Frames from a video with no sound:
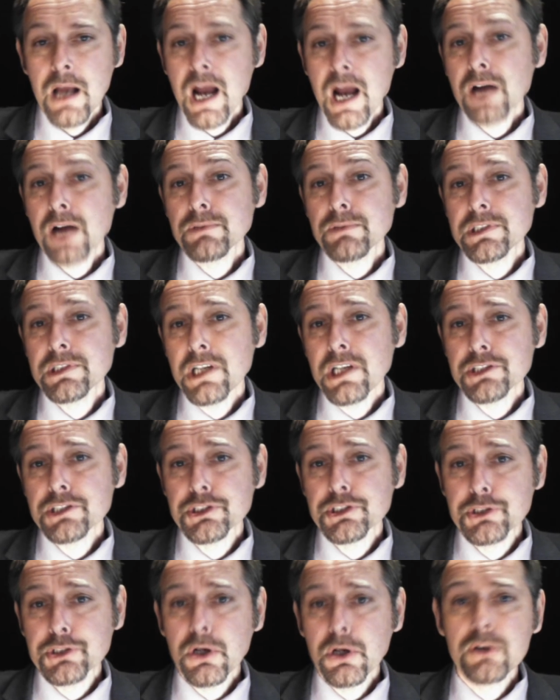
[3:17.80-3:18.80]
Our
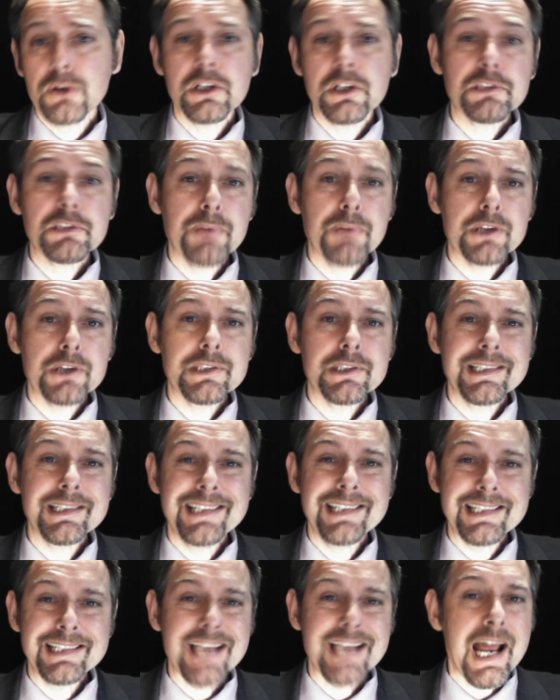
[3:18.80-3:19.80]
researcher John has posted
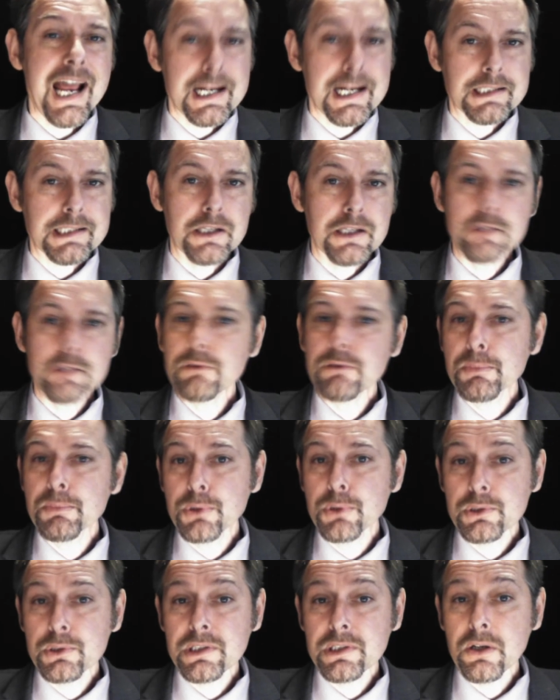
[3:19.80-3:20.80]
this excellent
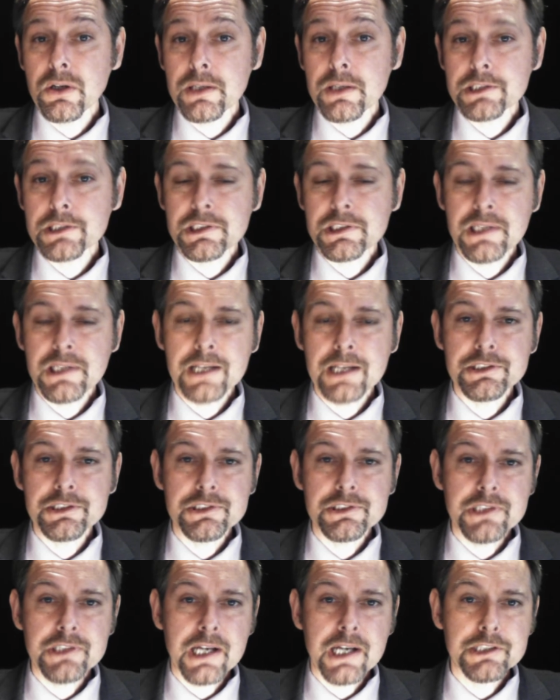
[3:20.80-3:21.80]
report in our
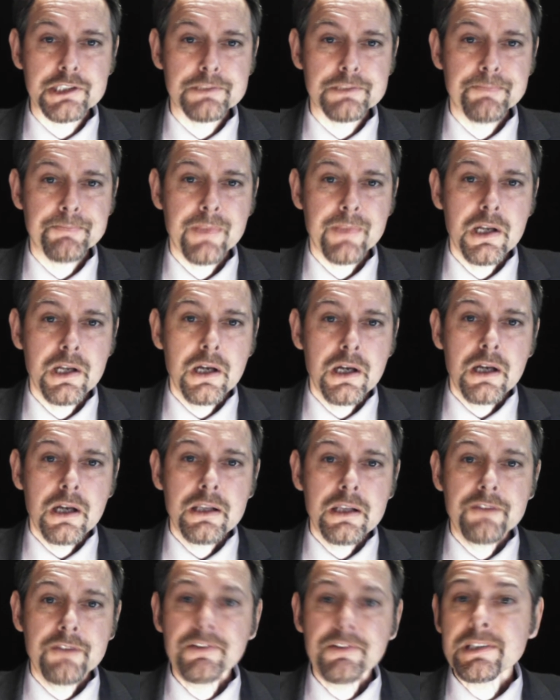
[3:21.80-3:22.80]
legislation section.
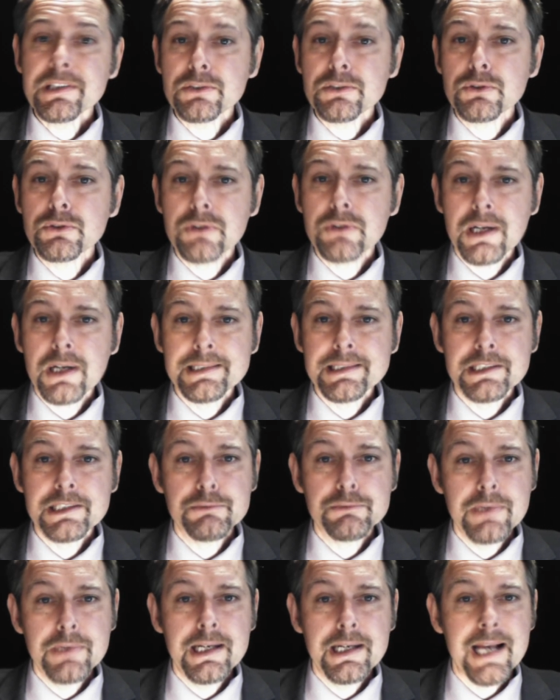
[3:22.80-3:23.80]
The fiscal crisis
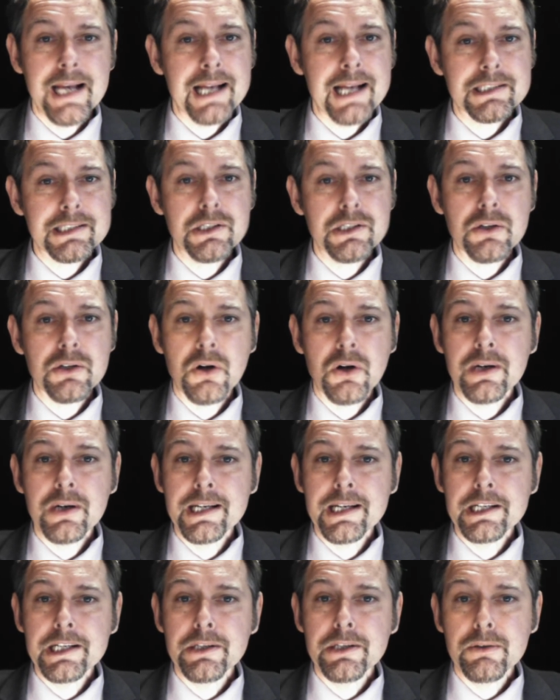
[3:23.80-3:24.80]
really has got our
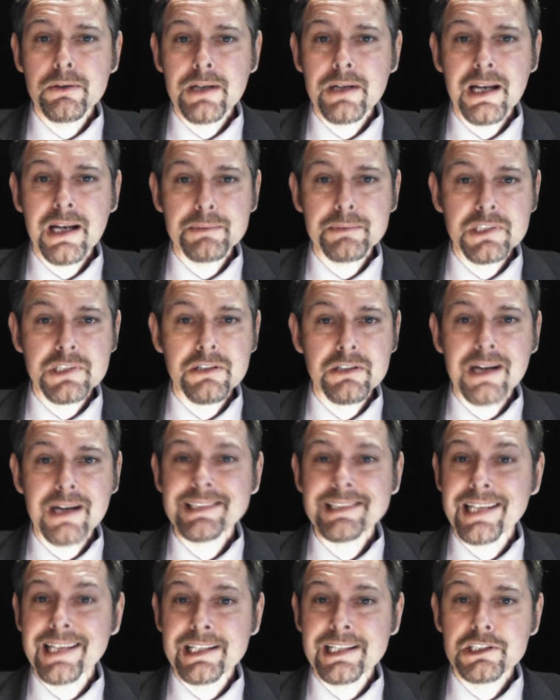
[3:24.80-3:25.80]
EU
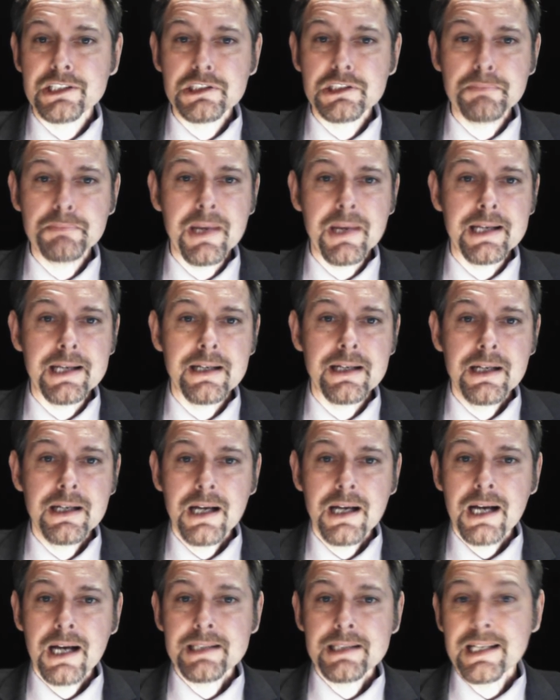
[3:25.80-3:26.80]
kleptocrats in a spin,
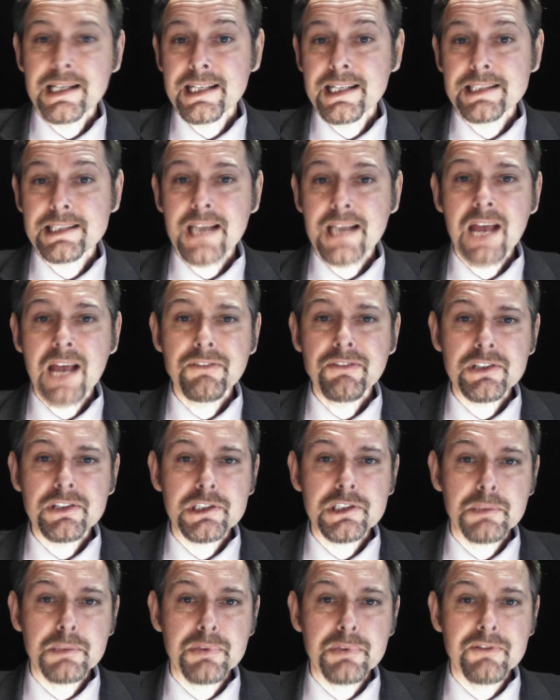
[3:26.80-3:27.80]
and in its
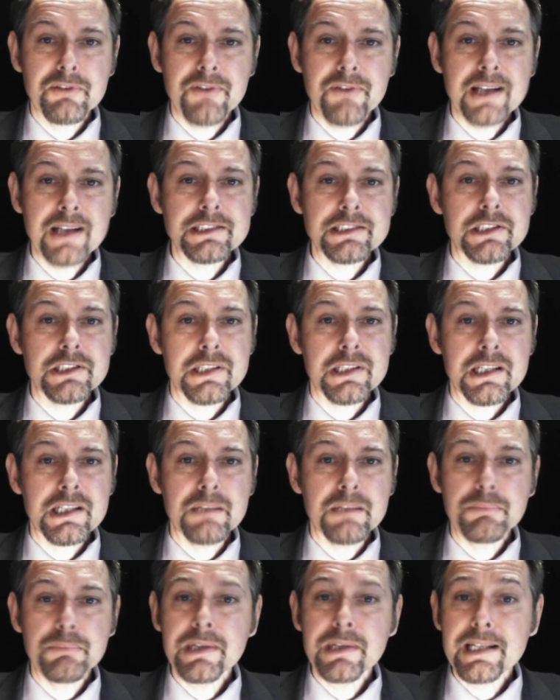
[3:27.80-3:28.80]
efforts to prevent the
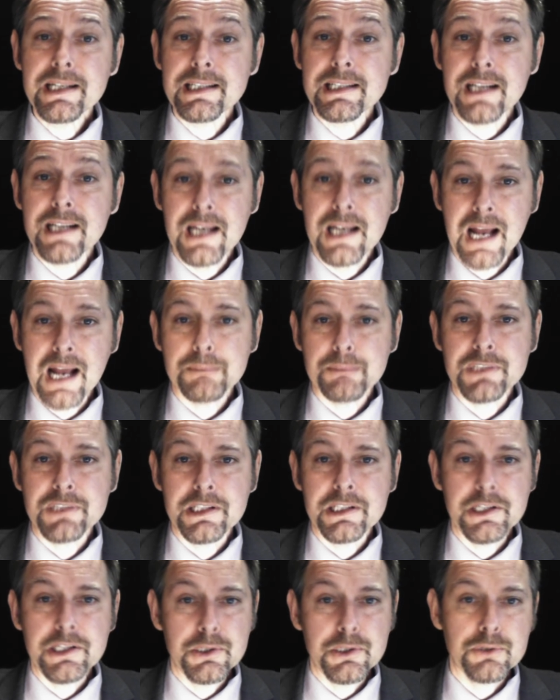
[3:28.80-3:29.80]
complete collapse
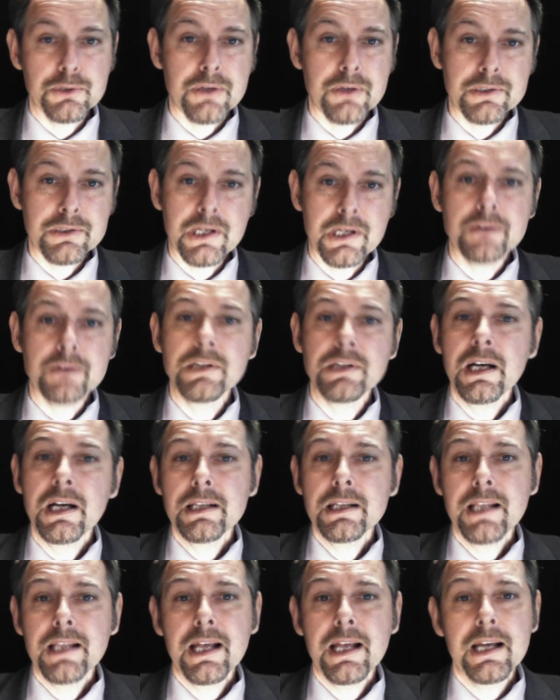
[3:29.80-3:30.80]
in the Eurozone,
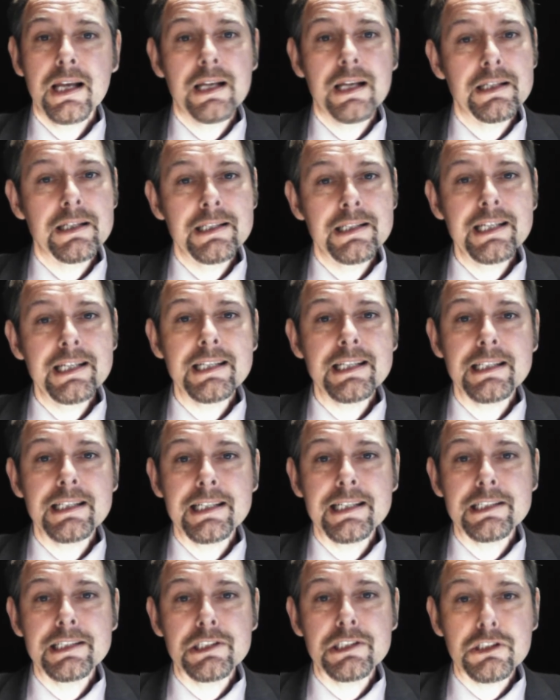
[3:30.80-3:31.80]
their
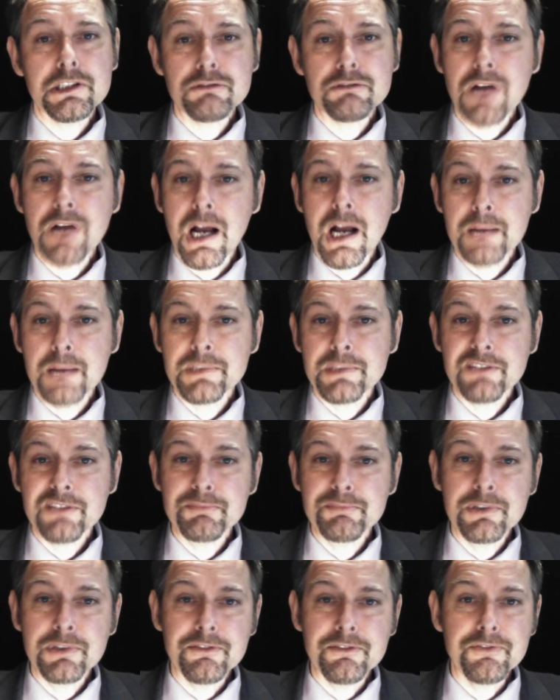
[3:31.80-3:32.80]
legalese scribes
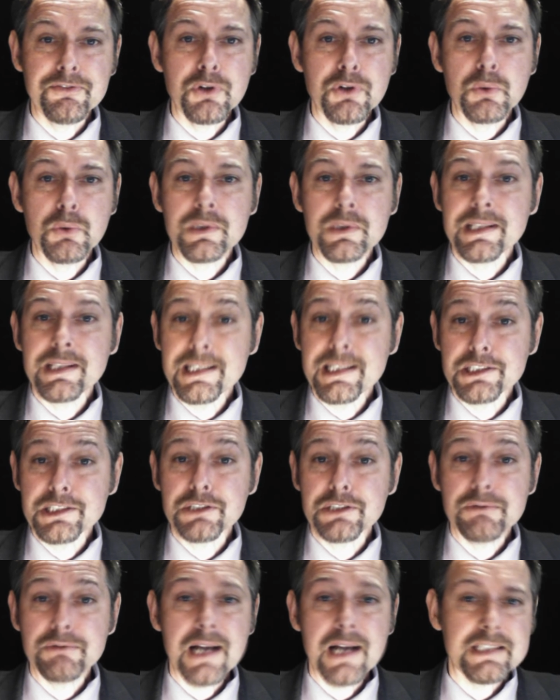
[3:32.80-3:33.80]
have put forward this
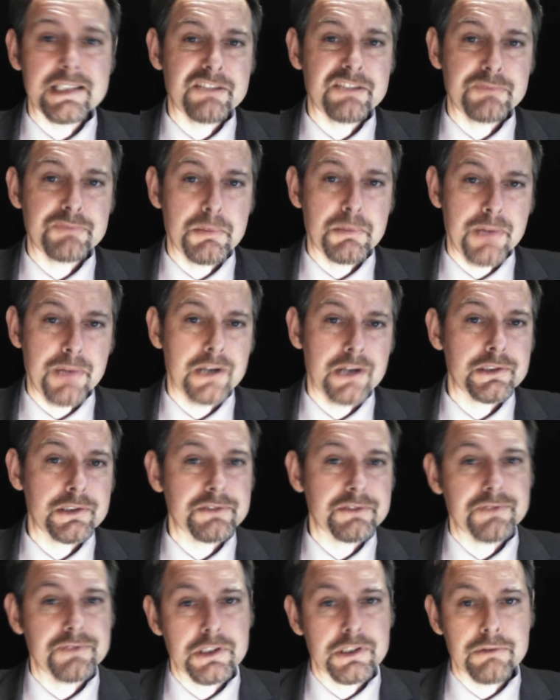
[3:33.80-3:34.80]
directive
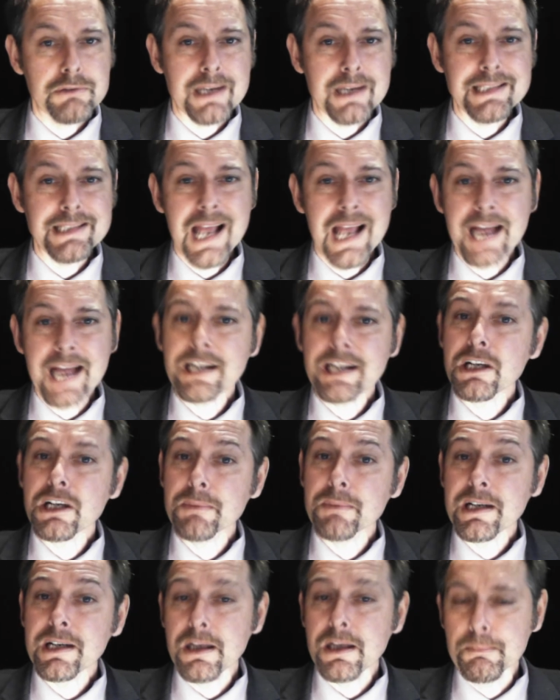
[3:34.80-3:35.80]
proposal for greater
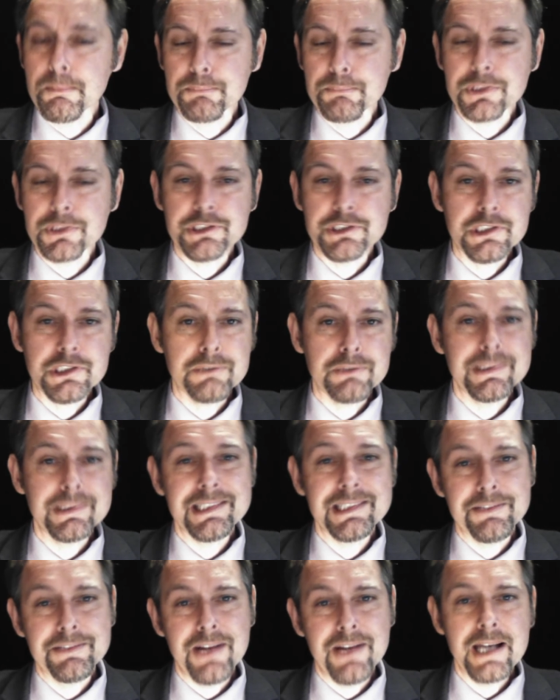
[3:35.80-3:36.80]
economic and budgetary
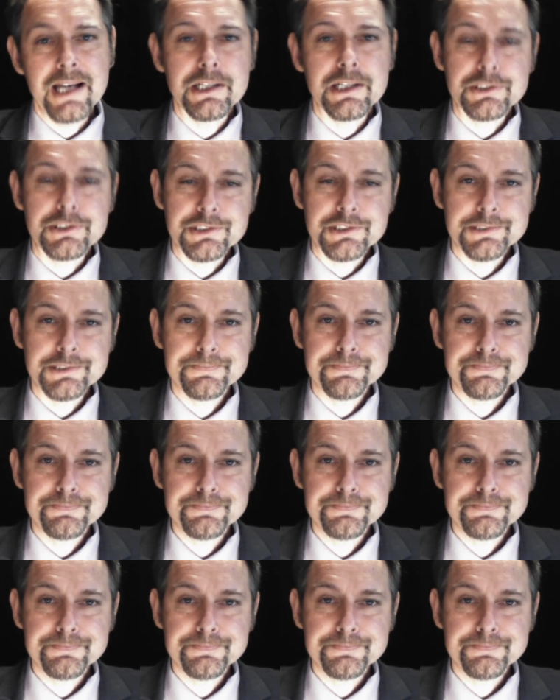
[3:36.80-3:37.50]
surveillance.